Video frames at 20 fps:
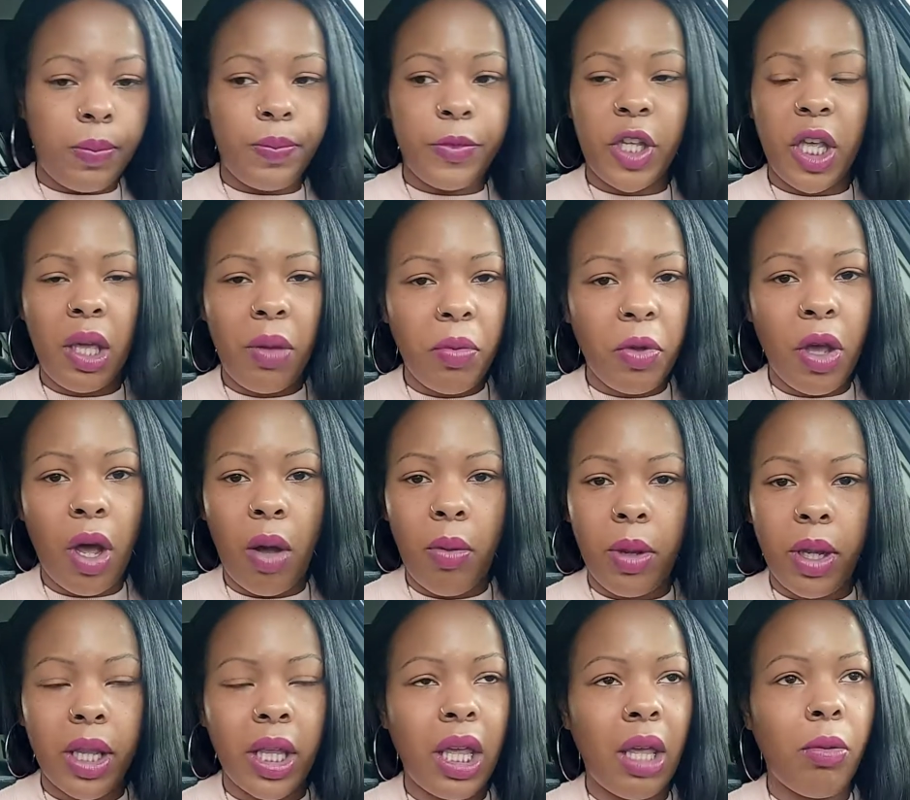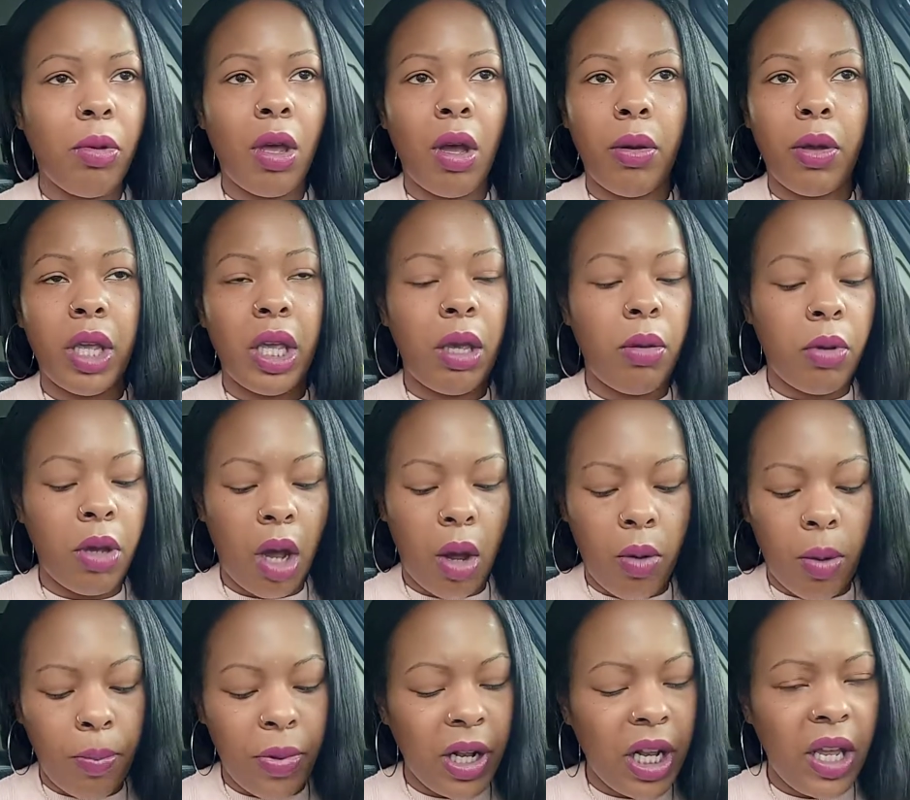Keep going,
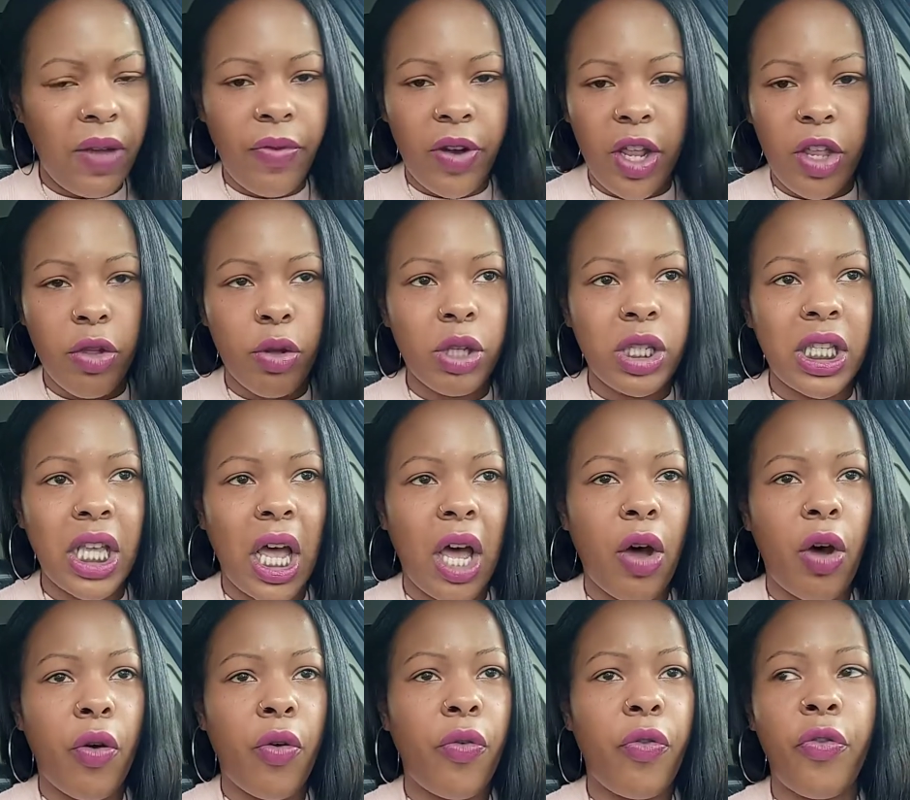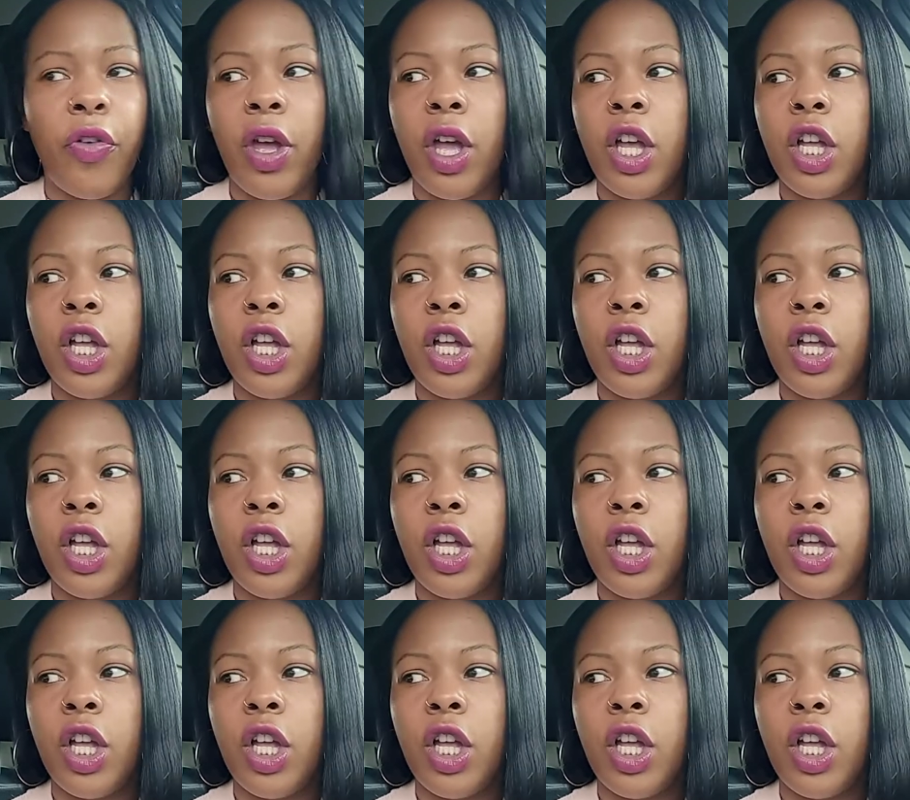believing in yourself,